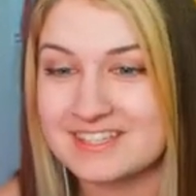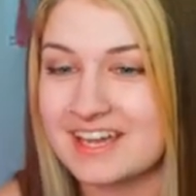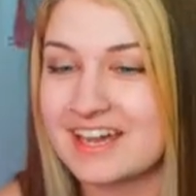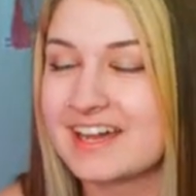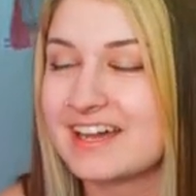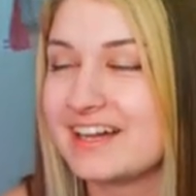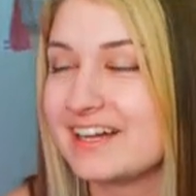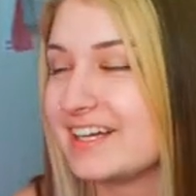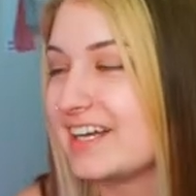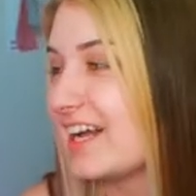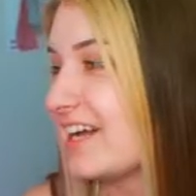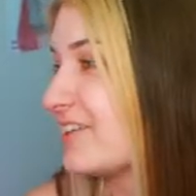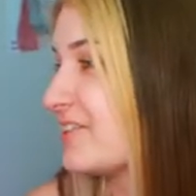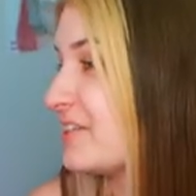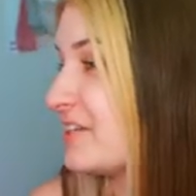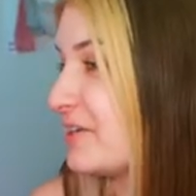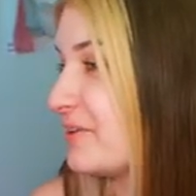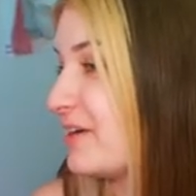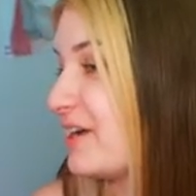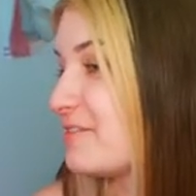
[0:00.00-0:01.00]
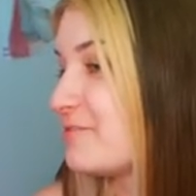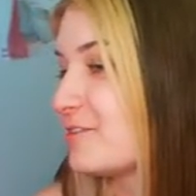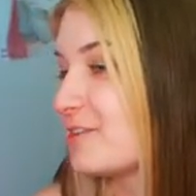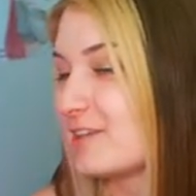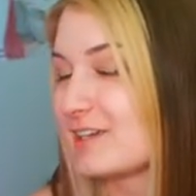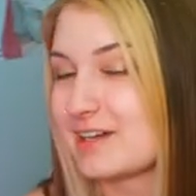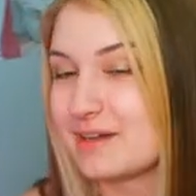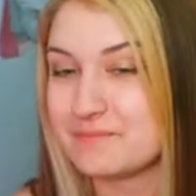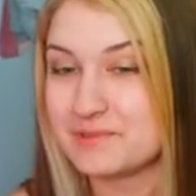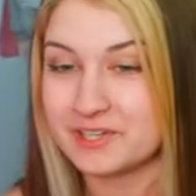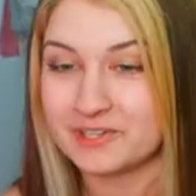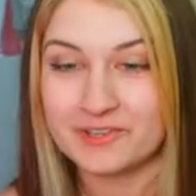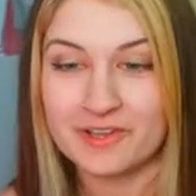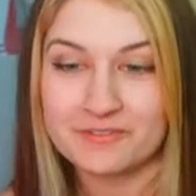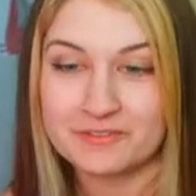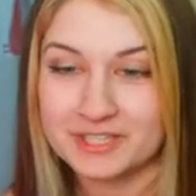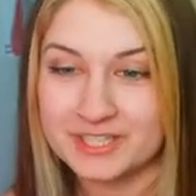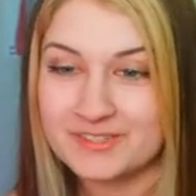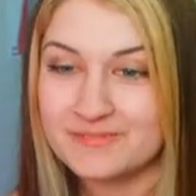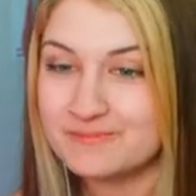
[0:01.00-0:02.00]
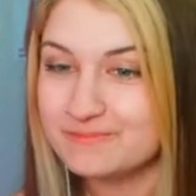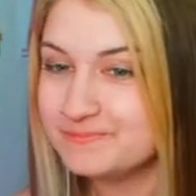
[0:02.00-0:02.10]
Uh, I don't know. I feel like I'm gonna love it.